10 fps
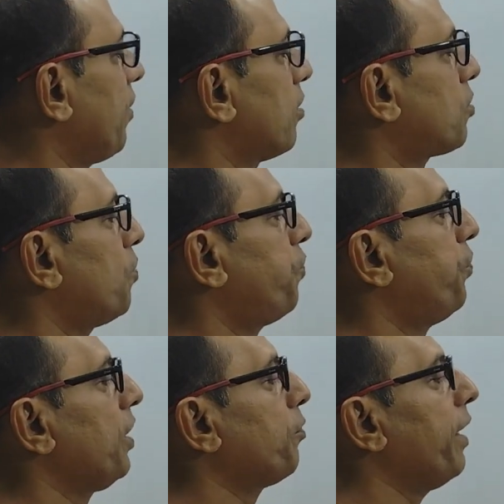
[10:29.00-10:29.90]
equals to
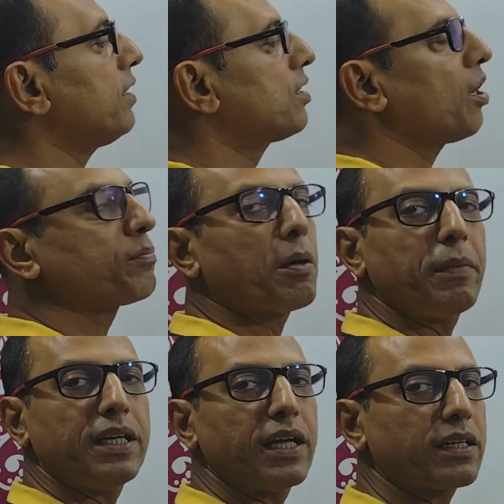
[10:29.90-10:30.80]
frequency of the
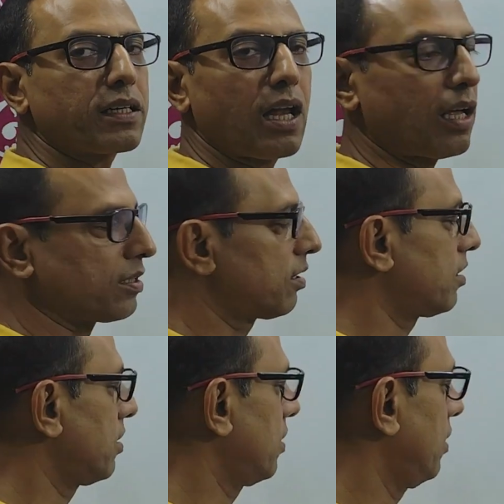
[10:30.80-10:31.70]
median
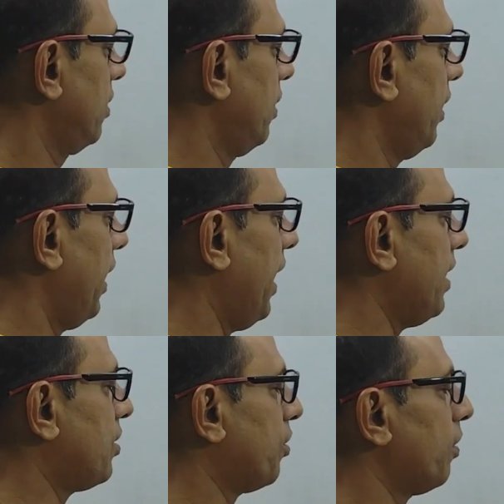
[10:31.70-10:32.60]
class.
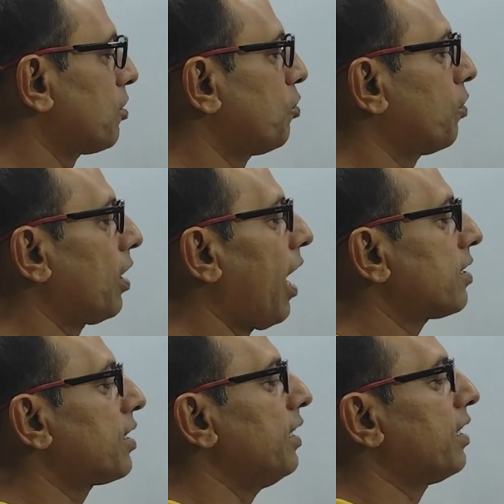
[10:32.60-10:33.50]
H equals to
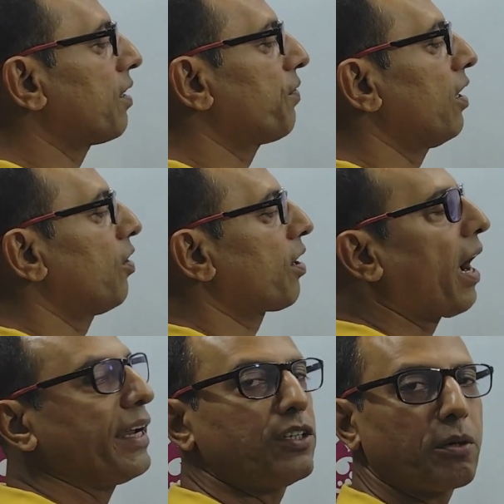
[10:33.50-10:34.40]
class interval or
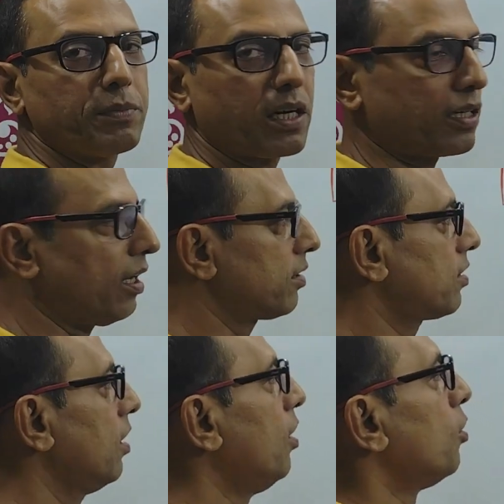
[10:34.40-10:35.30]
height of the
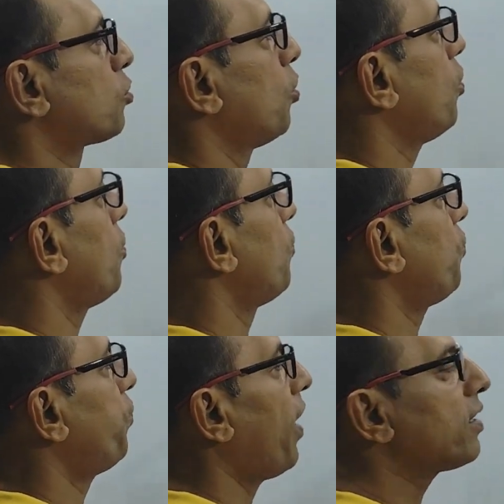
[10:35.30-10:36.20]
class. So
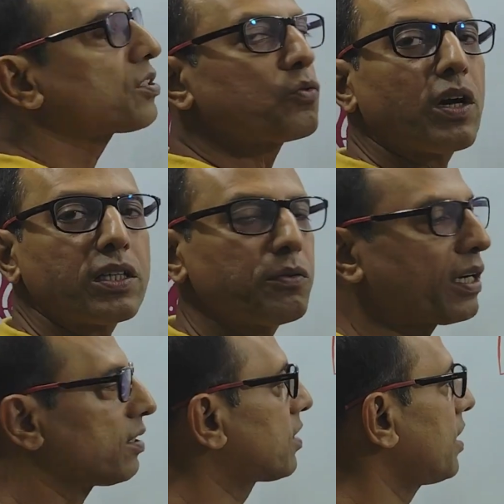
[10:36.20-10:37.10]
first what you can